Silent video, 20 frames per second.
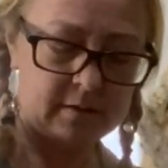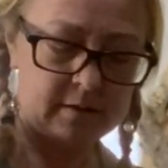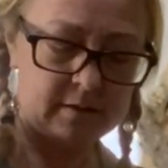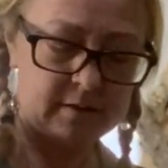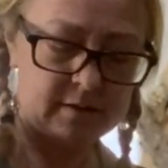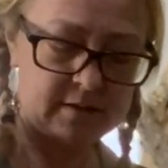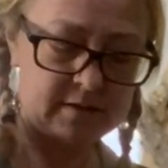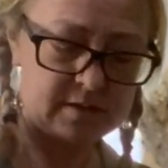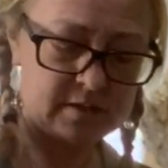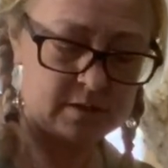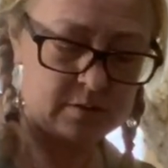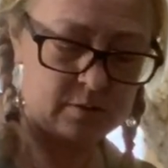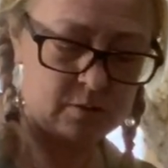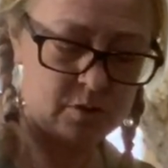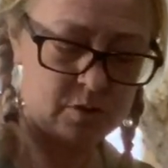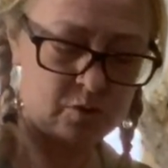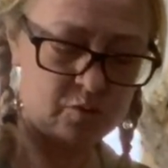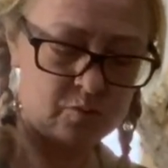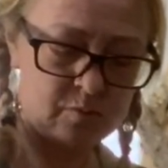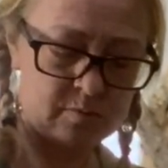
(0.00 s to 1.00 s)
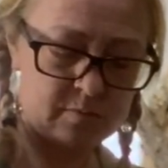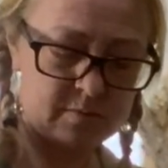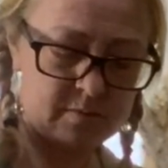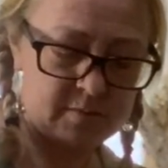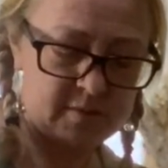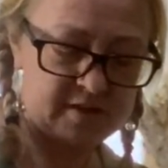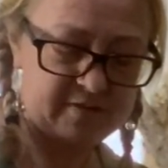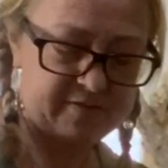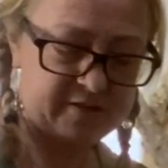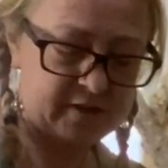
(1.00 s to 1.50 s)
That's, oh,
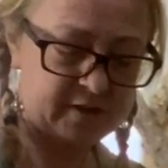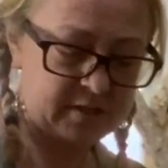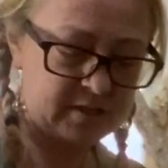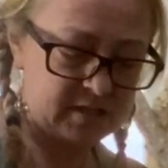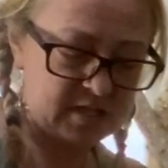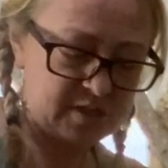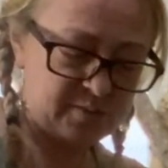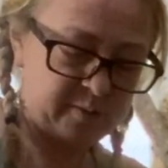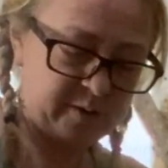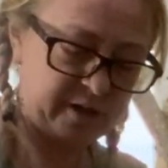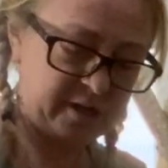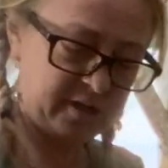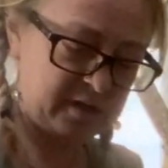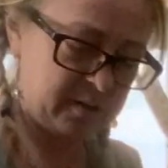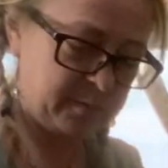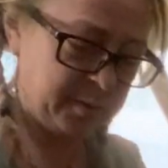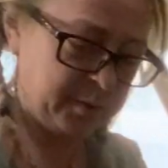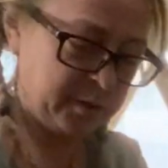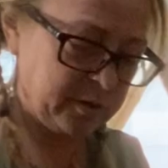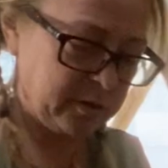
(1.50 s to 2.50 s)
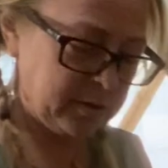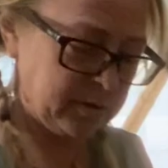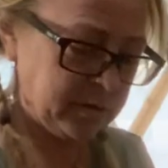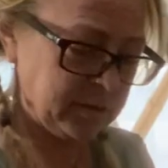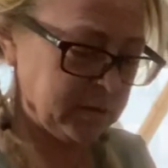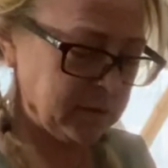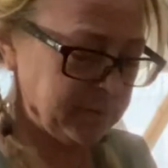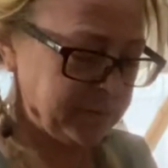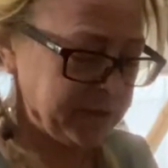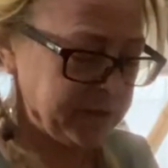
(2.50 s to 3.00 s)
if I can spread it apart a
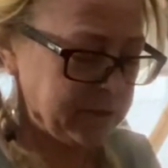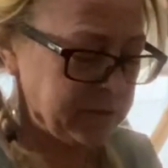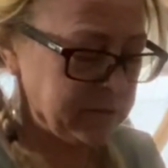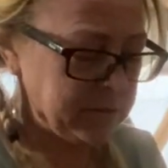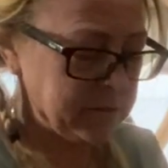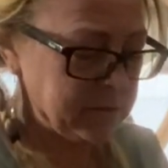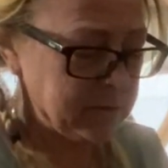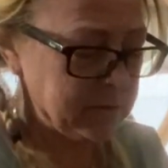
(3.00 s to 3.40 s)
little bit.